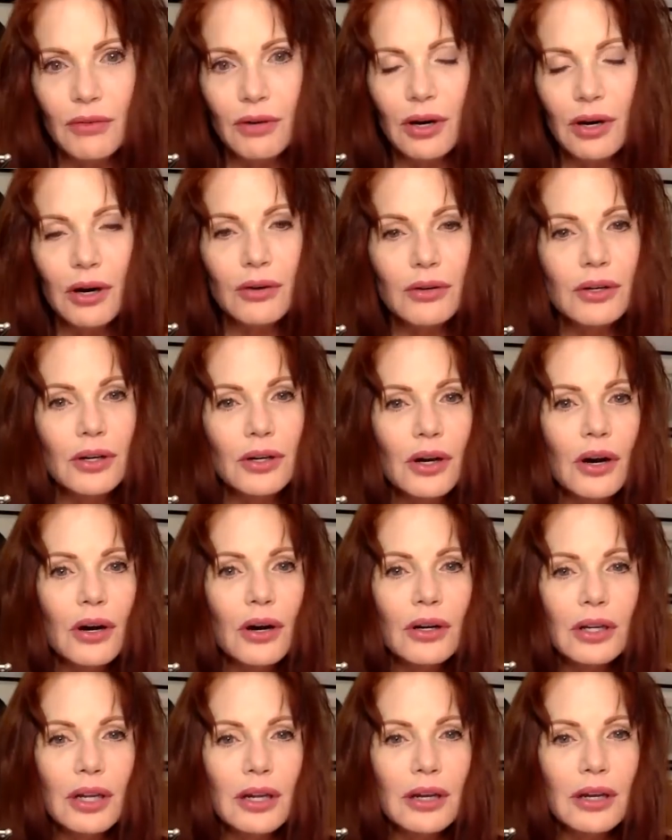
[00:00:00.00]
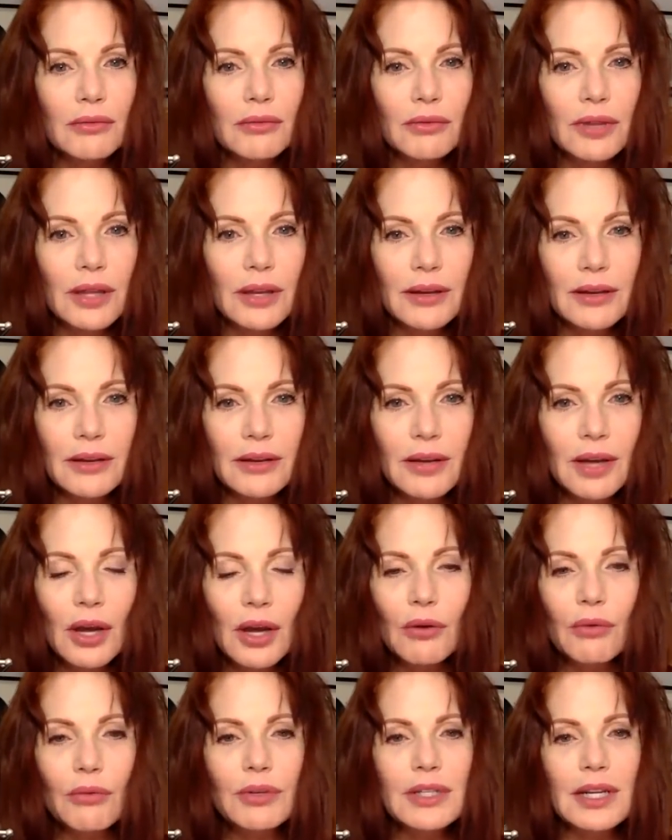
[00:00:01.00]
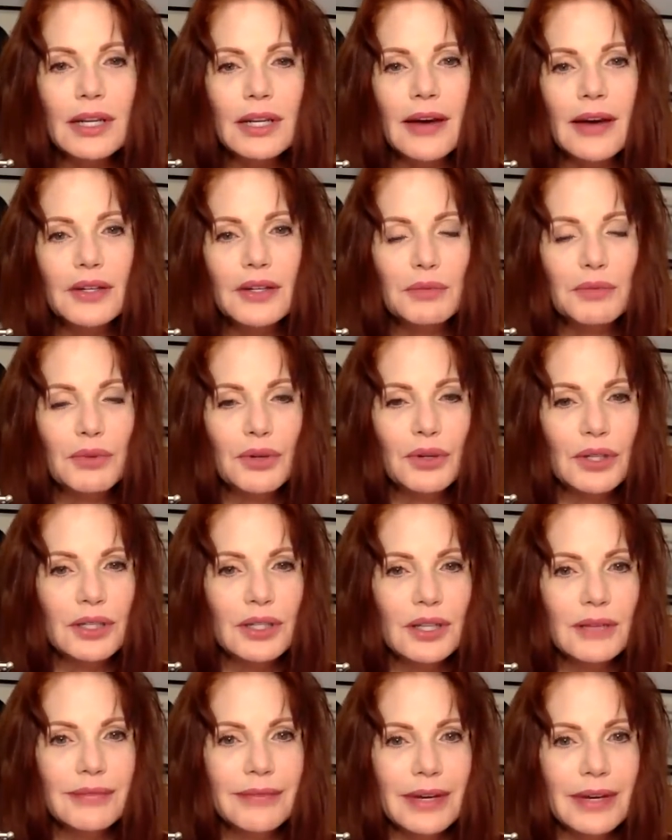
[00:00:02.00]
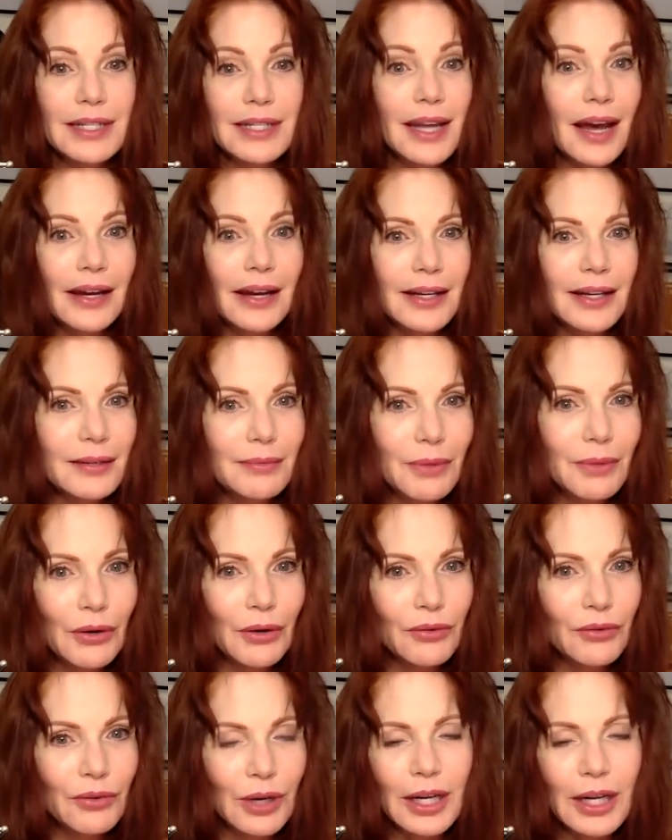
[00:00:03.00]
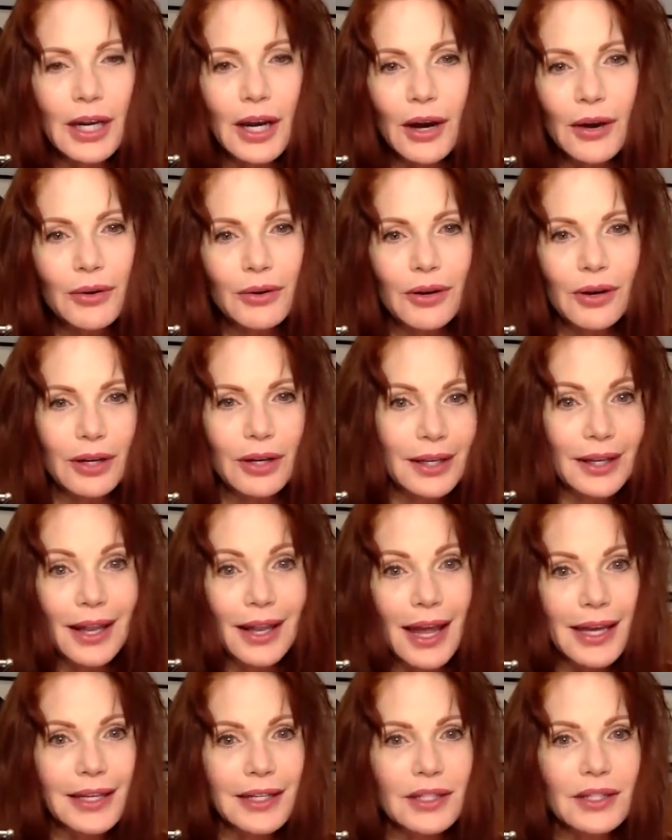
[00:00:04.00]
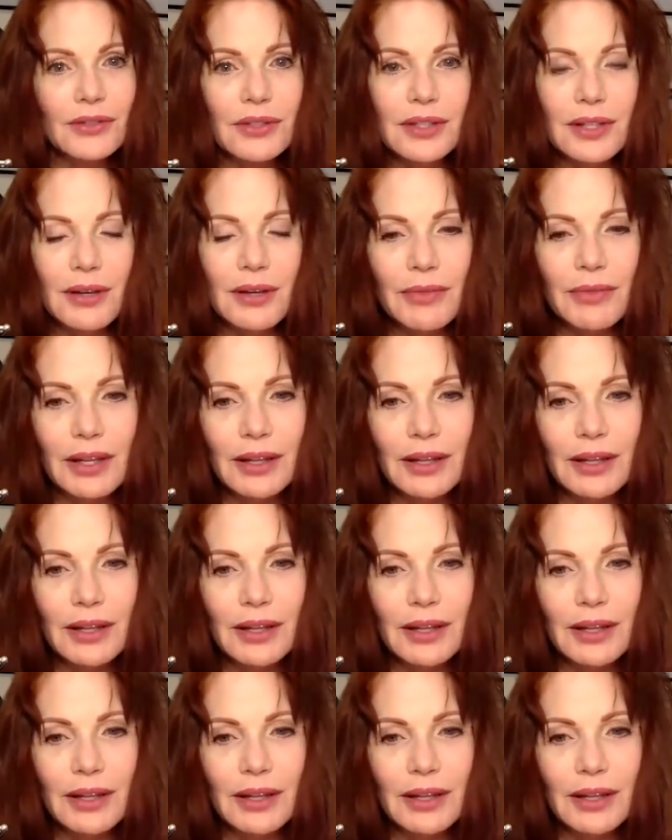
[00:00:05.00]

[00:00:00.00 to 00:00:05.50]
Coca-Cola was allowed to put a sign on the moon, drink Coke in lights or something